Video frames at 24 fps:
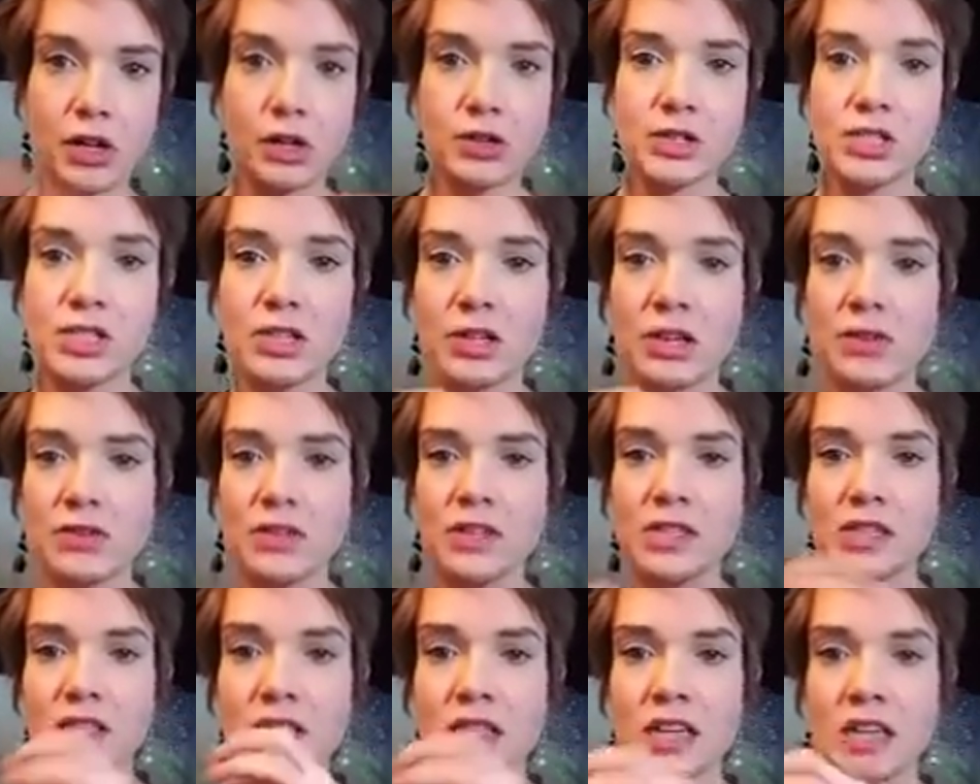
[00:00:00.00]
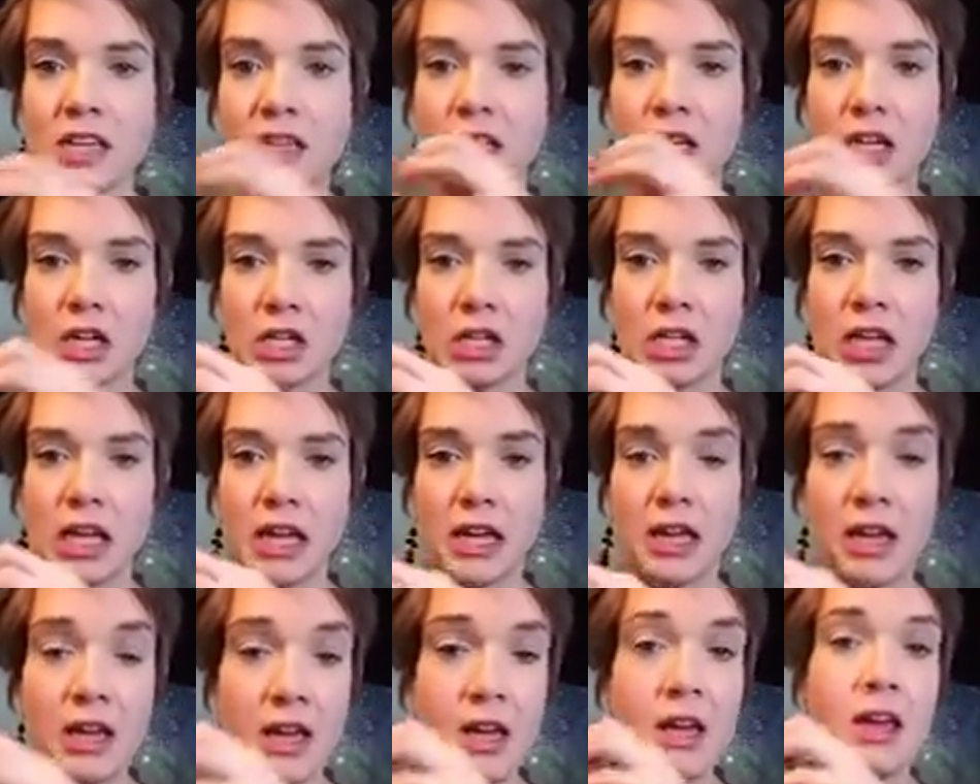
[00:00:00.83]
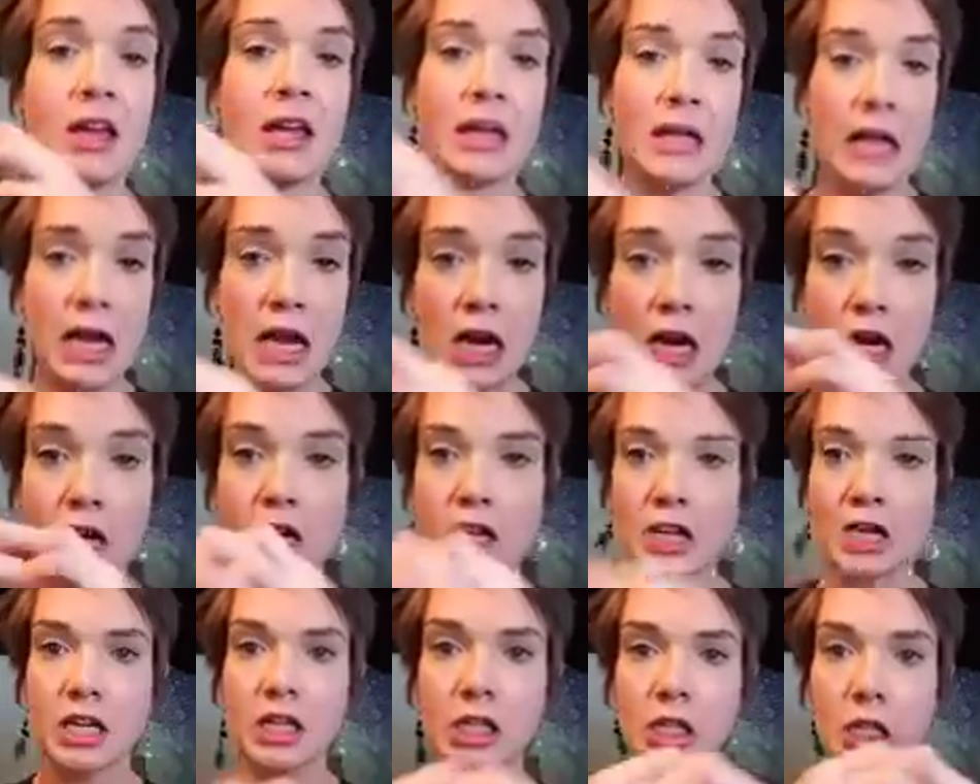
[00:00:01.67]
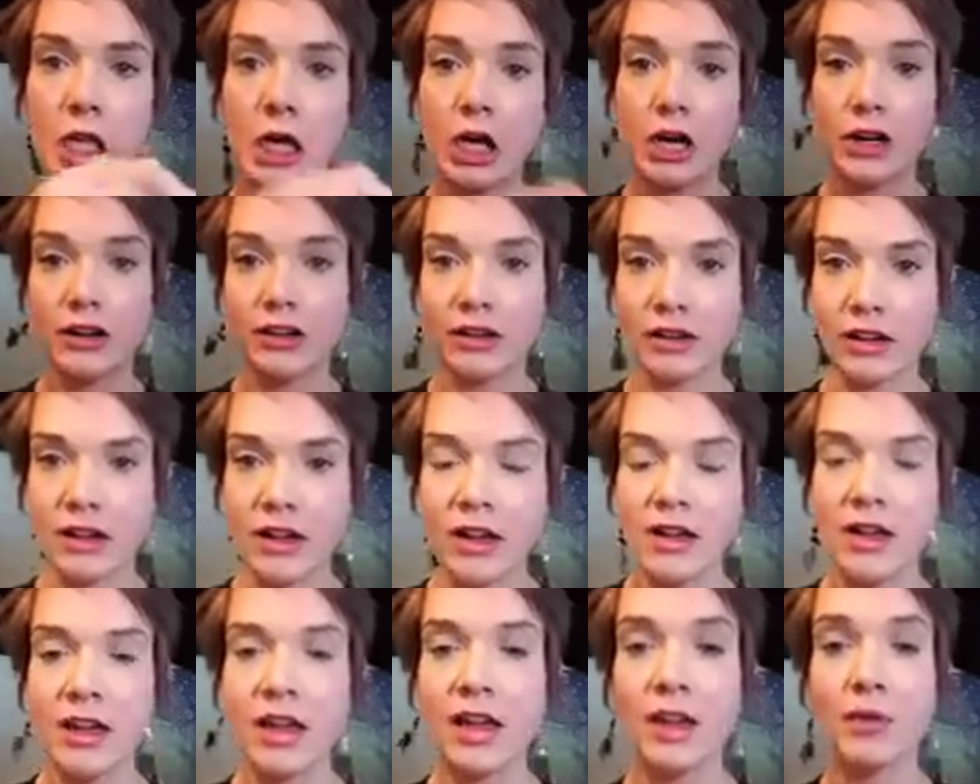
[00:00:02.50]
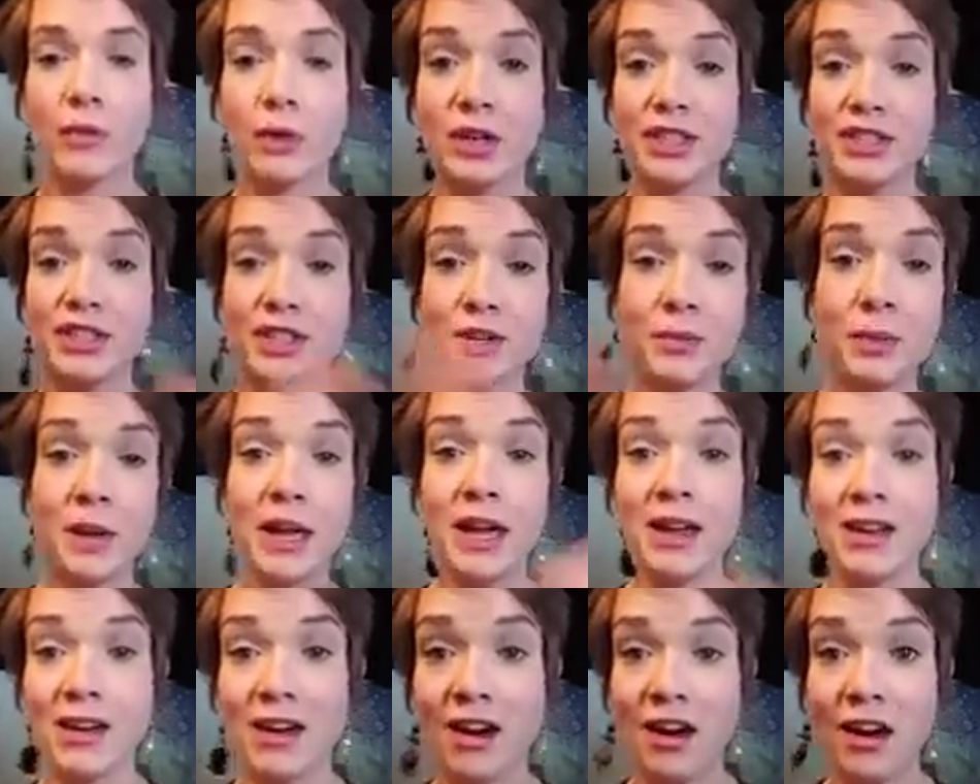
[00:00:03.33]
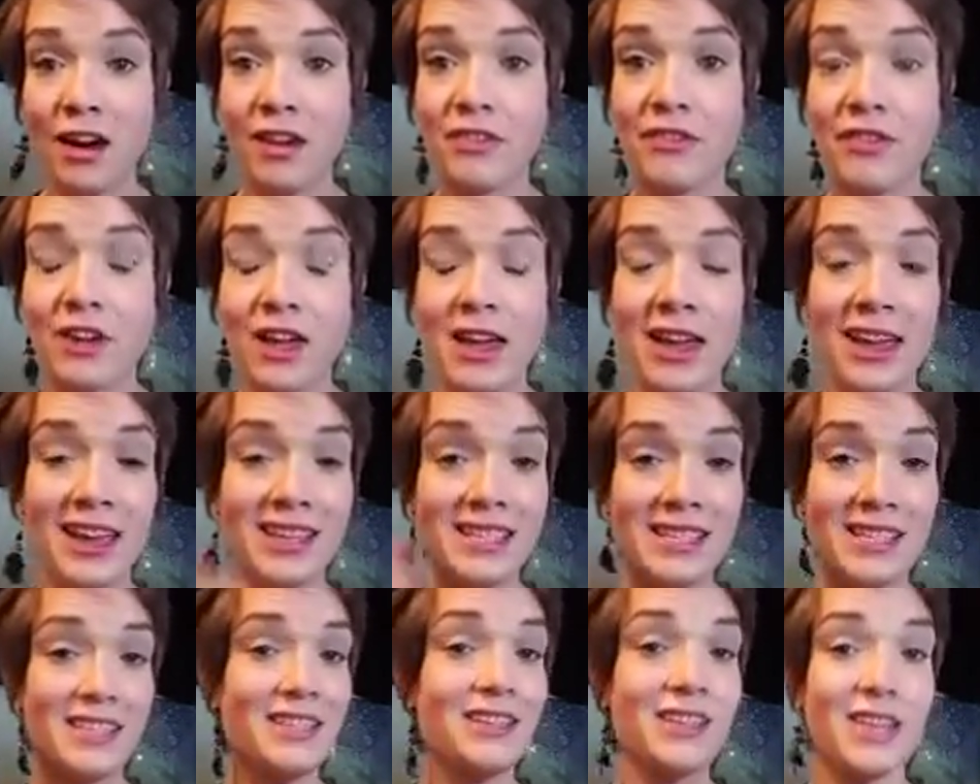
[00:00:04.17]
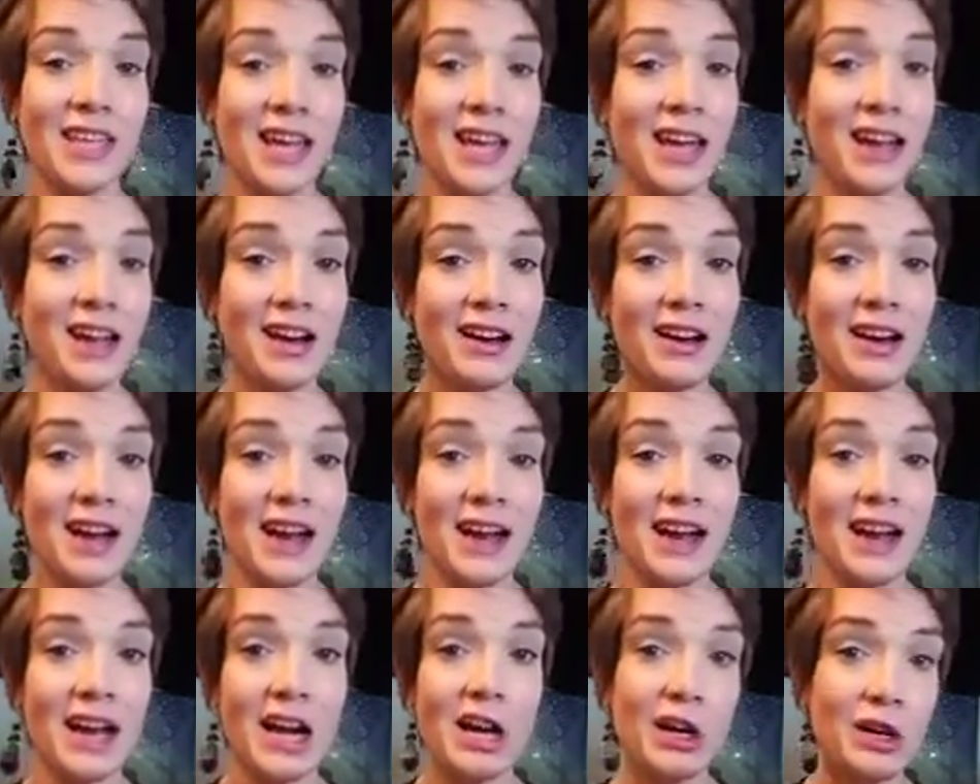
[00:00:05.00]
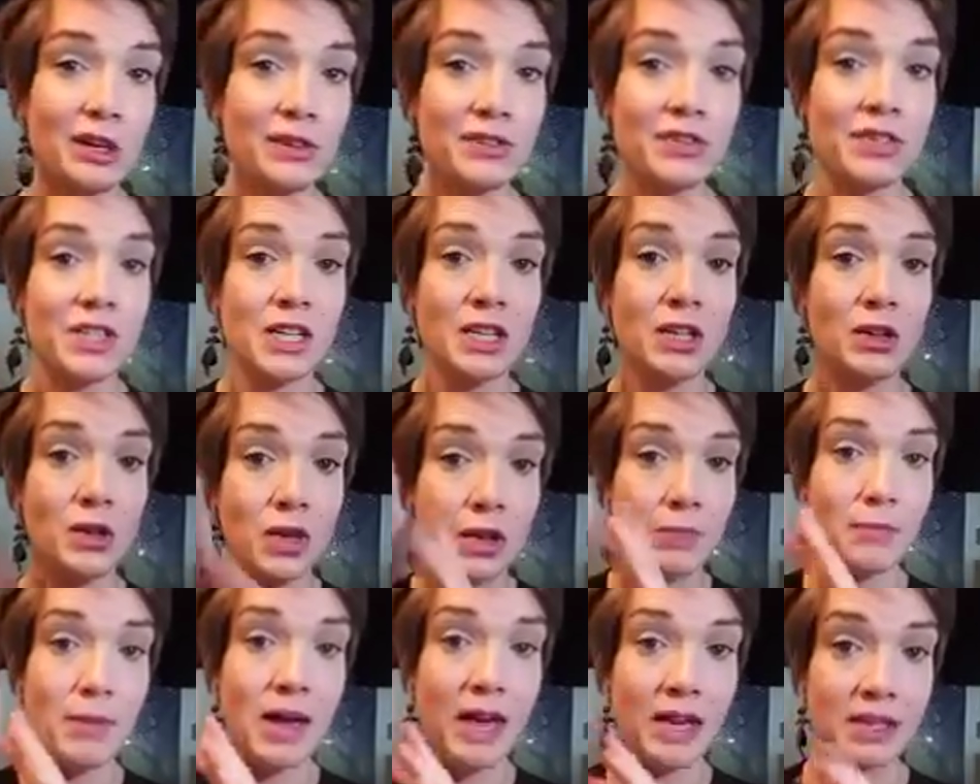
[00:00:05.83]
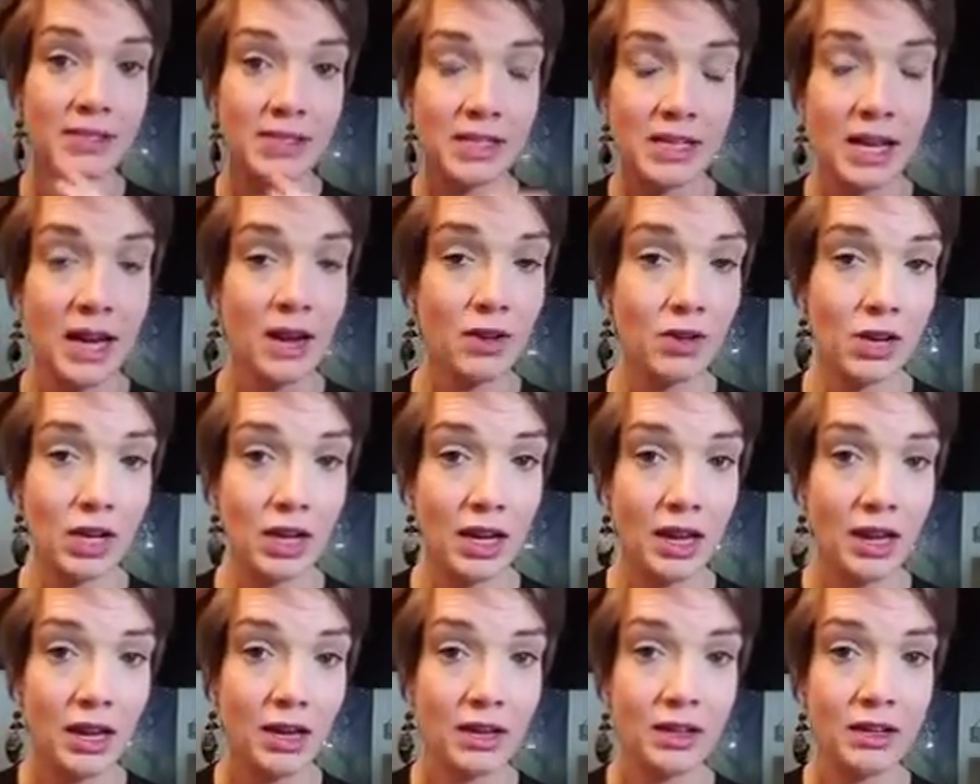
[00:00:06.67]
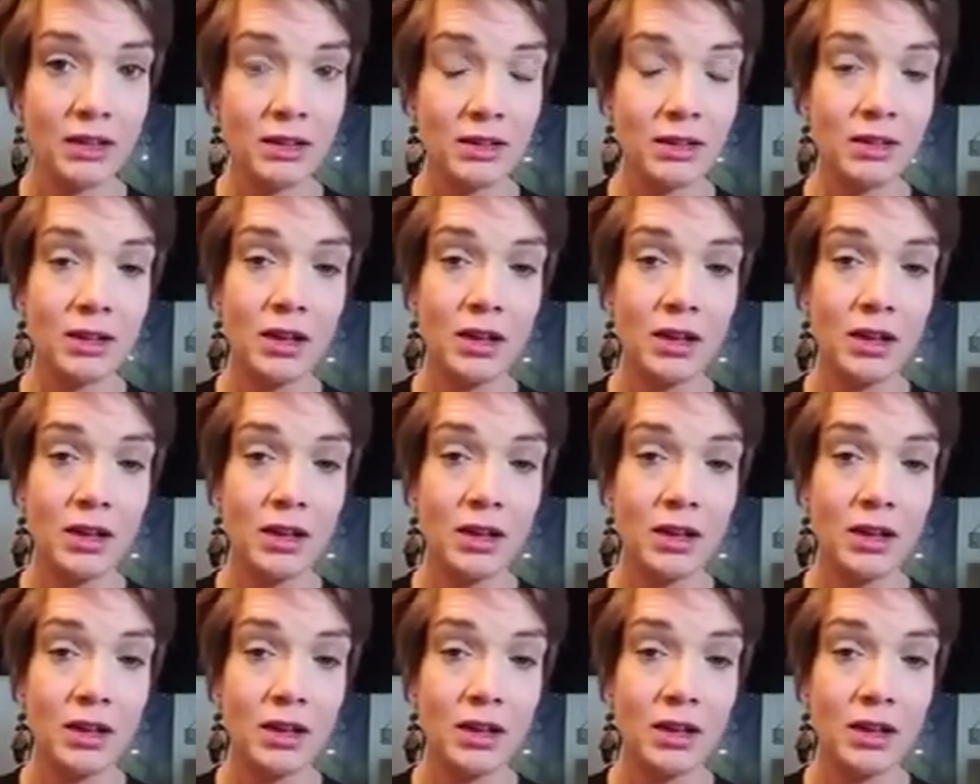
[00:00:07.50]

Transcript: You still have this thing that you're like carrying along, and once you pay it off, it's still there, and now all of a sudden you can max it out again.